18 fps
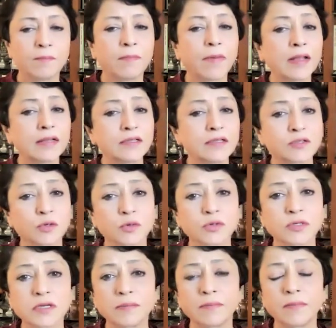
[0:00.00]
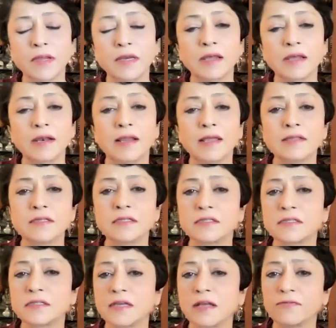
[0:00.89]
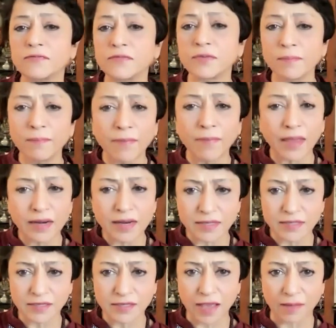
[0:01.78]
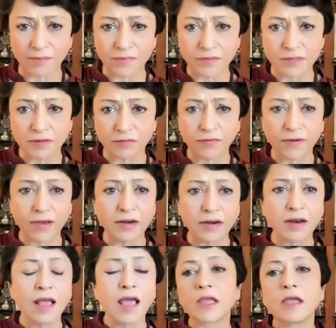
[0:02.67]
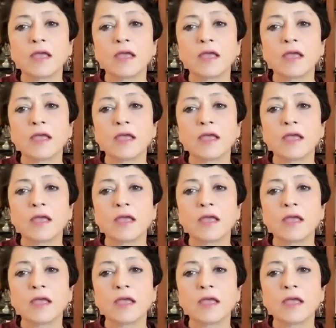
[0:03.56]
But social media lends itself to many scams. In fact,